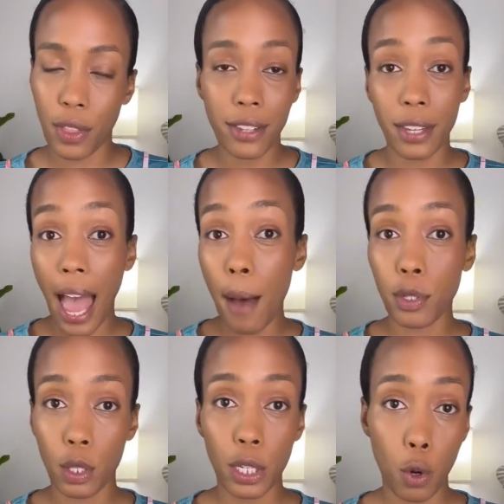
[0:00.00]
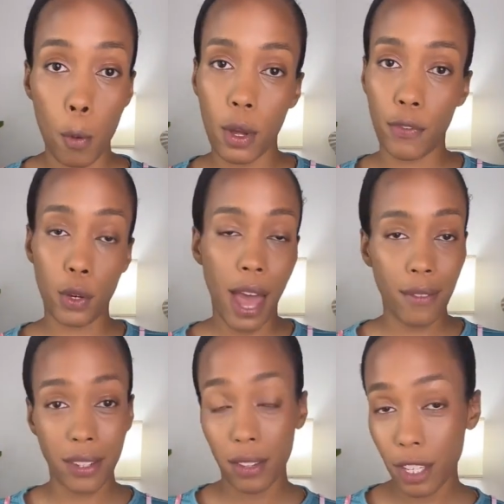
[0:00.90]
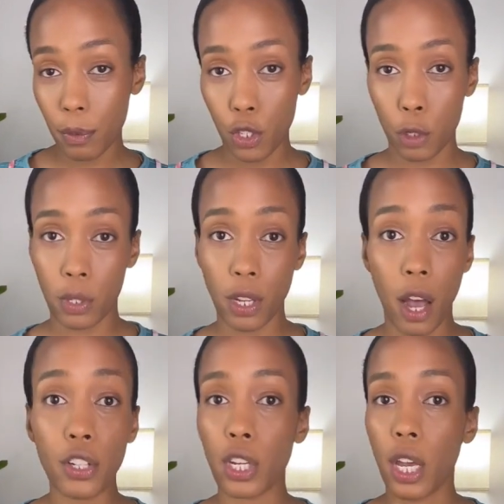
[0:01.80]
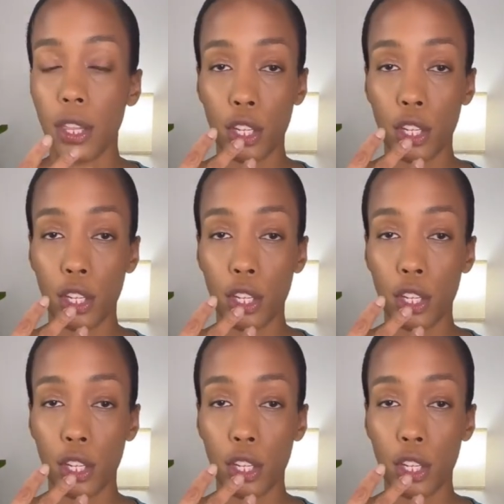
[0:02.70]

That's absolutely normal. If you haven't done deep tissue massage,